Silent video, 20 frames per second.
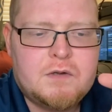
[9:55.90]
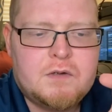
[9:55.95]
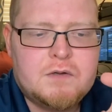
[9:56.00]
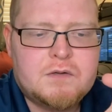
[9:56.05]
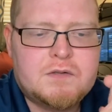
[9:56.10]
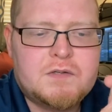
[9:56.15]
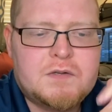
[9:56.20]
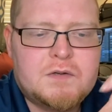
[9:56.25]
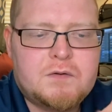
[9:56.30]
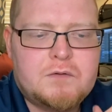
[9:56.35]

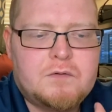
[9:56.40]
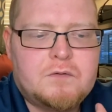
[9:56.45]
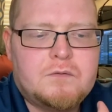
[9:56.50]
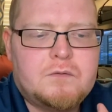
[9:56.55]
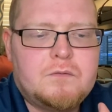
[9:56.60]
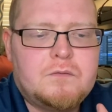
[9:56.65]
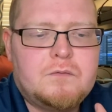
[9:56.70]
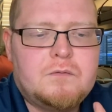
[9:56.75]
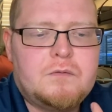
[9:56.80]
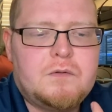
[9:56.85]

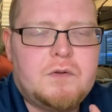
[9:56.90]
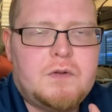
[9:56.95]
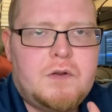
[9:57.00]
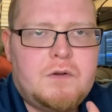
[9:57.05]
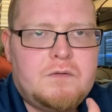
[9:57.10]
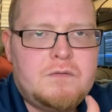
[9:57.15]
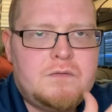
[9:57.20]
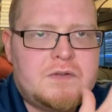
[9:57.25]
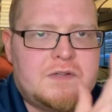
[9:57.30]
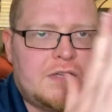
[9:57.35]
to
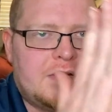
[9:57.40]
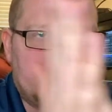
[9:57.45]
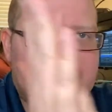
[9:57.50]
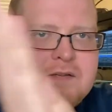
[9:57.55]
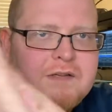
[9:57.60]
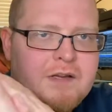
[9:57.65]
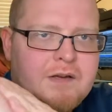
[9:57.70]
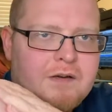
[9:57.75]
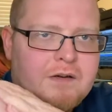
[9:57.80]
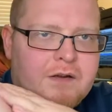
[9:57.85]
use this
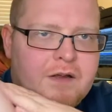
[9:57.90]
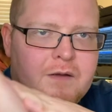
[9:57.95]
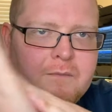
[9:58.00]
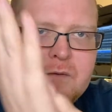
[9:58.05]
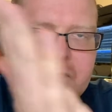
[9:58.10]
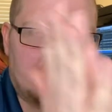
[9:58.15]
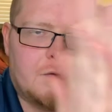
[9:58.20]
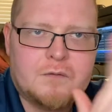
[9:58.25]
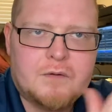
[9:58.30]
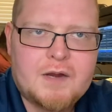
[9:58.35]
in
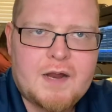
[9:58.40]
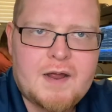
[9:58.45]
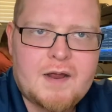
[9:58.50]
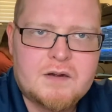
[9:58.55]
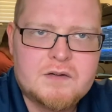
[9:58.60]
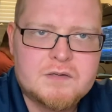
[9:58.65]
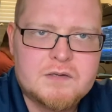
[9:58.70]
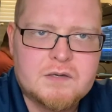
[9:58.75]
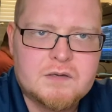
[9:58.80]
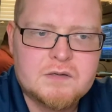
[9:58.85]
chemical
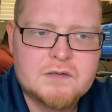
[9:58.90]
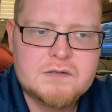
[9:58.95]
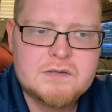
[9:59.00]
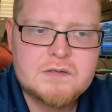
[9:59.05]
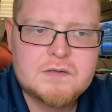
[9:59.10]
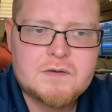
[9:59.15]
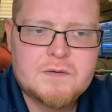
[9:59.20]
reactions.